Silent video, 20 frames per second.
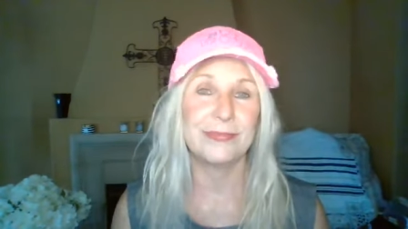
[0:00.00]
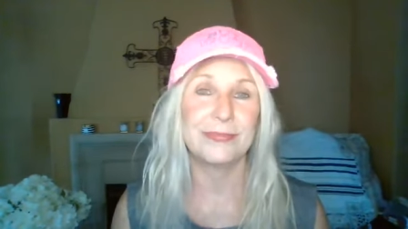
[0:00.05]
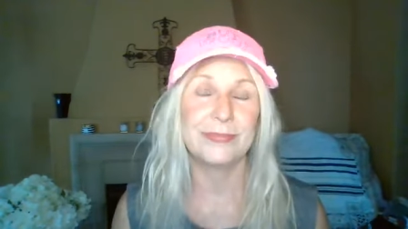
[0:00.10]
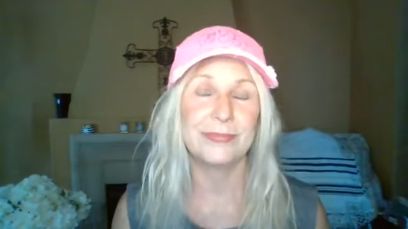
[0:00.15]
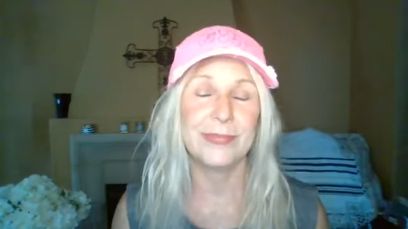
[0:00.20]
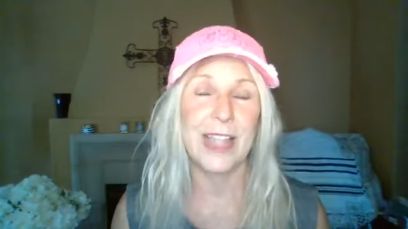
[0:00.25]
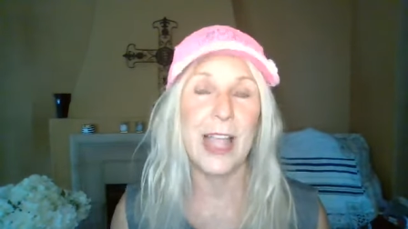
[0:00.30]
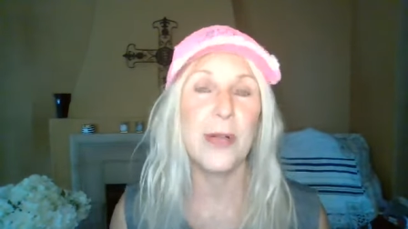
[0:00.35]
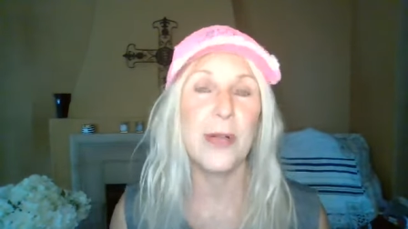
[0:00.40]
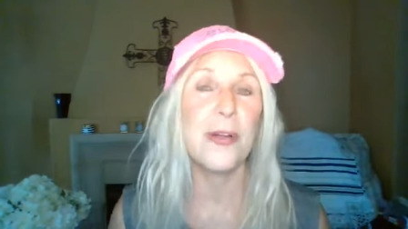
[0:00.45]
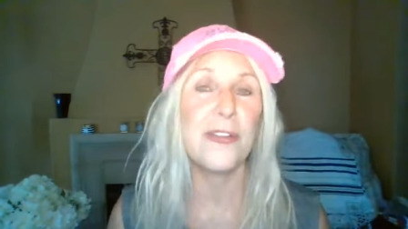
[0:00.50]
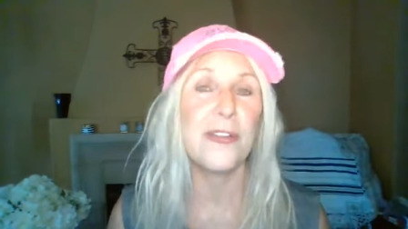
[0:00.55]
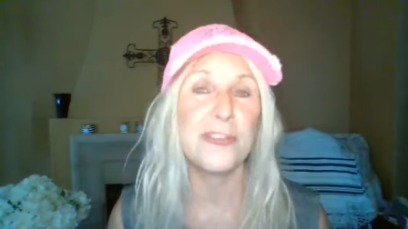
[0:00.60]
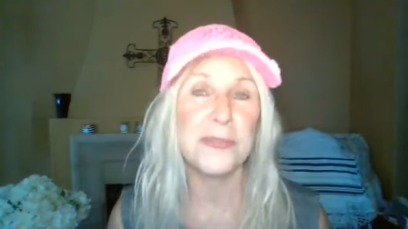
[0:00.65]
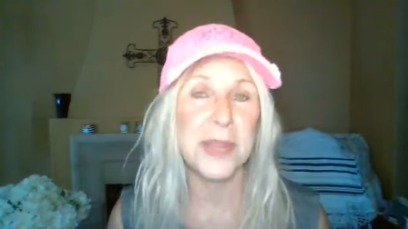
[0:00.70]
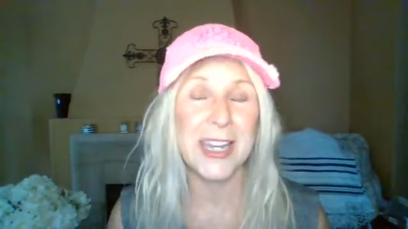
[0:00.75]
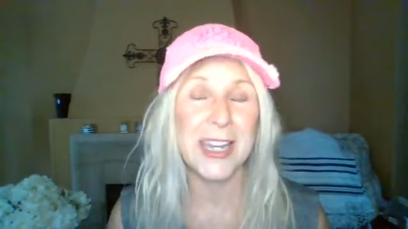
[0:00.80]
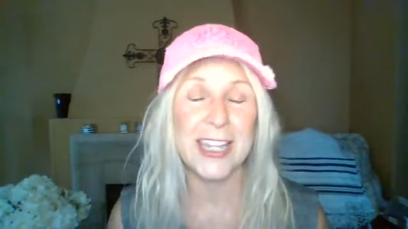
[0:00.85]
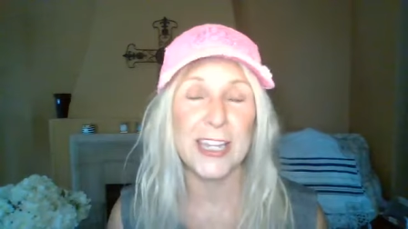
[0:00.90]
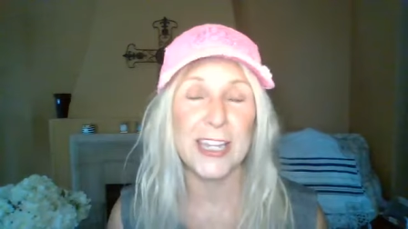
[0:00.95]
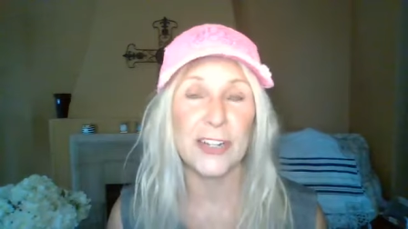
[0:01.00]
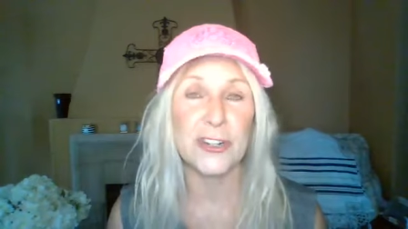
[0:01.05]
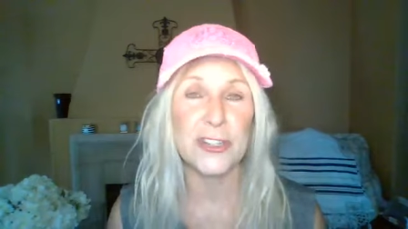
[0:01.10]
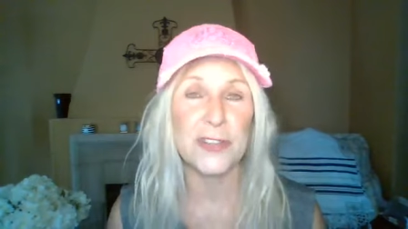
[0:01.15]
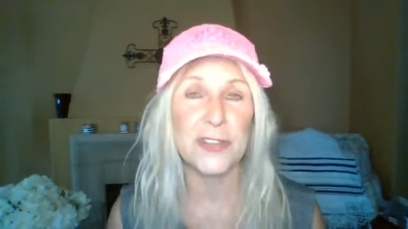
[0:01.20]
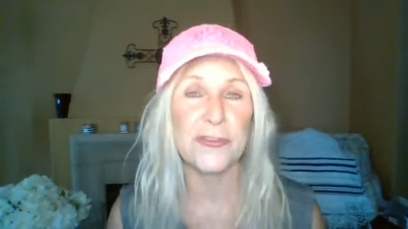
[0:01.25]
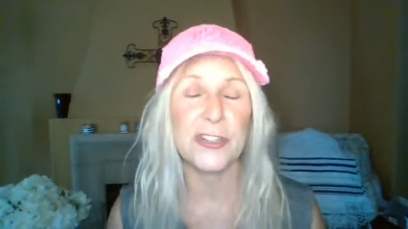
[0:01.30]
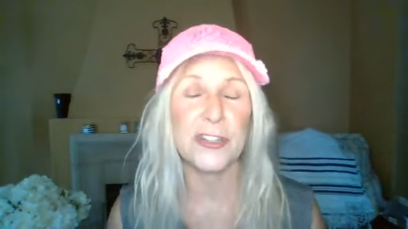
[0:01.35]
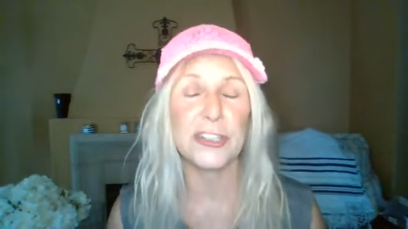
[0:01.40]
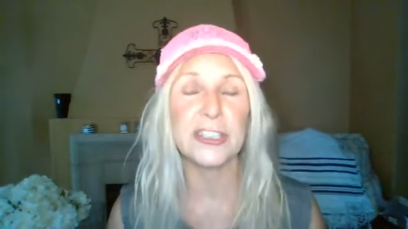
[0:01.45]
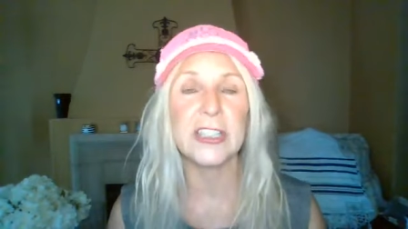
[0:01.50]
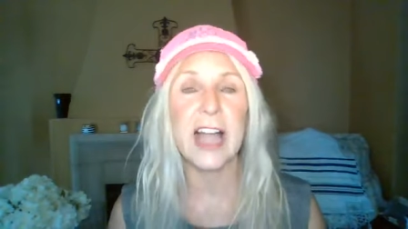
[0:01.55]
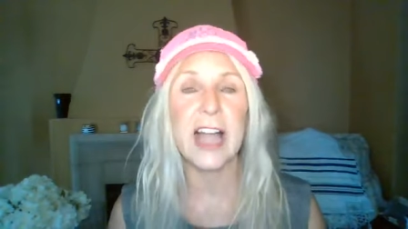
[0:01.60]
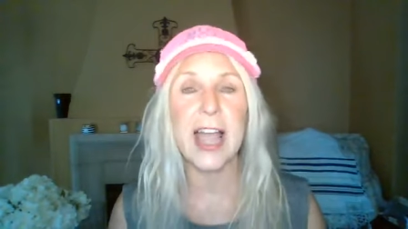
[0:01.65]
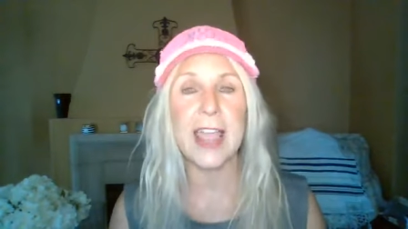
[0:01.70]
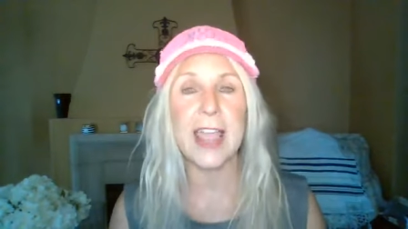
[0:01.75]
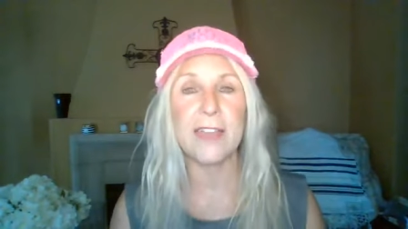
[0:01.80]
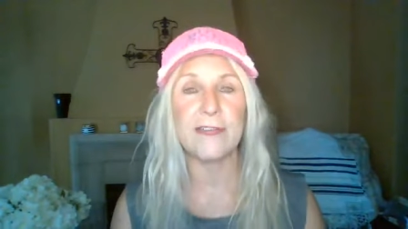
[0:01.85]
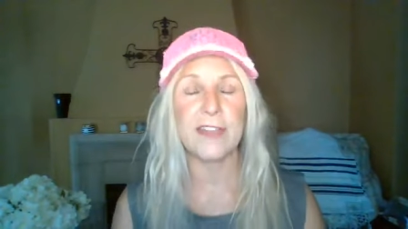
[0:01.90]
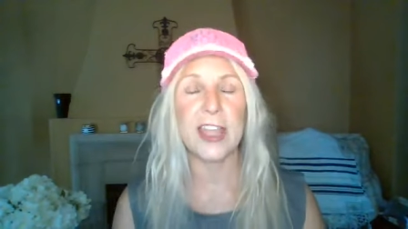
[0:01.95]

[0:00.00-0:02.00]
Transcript: however many years of your life,